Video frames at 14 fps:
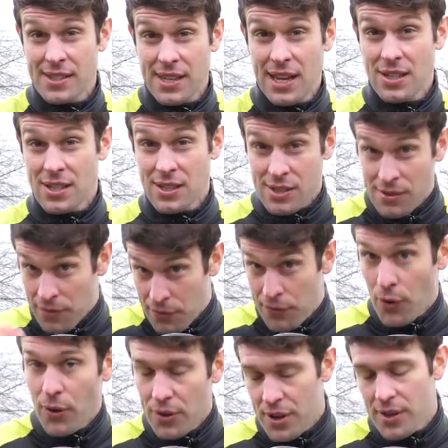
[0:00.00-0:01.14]
stages
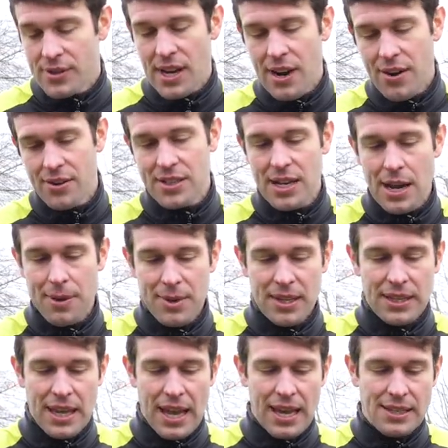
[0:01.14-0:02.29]
for those
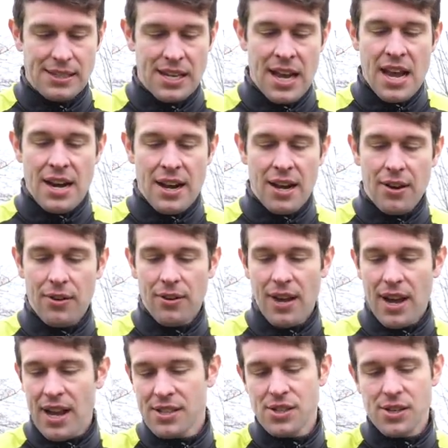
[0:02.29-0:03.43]
aerodynamic gains. Now,
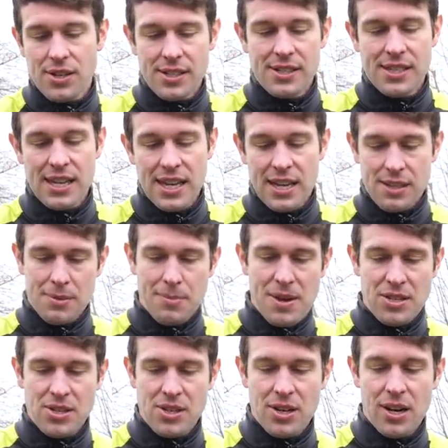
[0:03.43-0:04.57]
as you can see, and as I
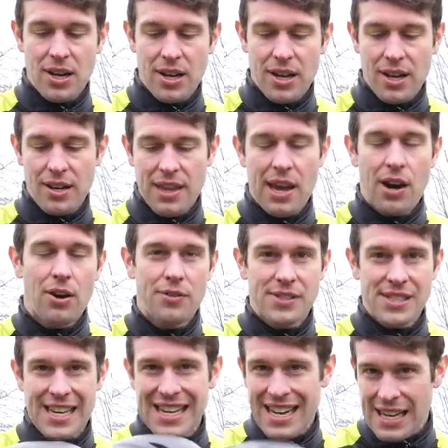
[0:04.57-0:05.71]
mentioned earlier, they are
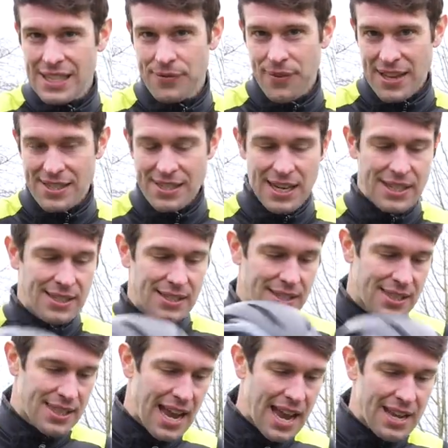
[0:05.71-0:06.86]
obviously less ventilated
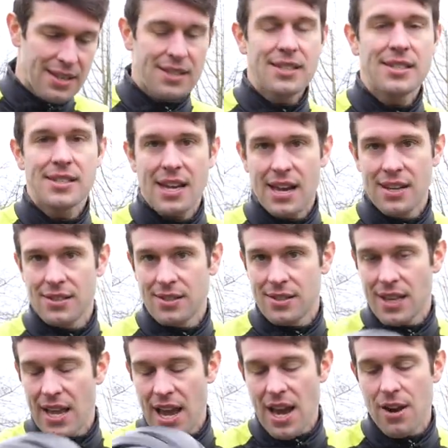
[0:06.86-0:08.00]
than the
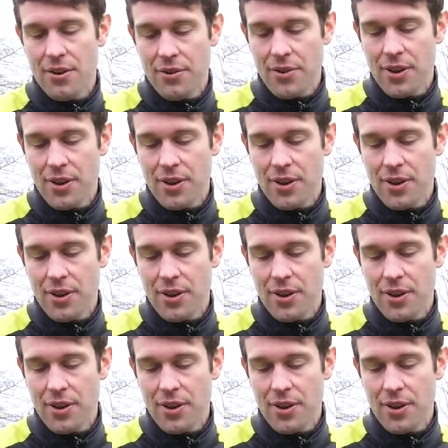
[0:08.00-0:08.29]
standard aero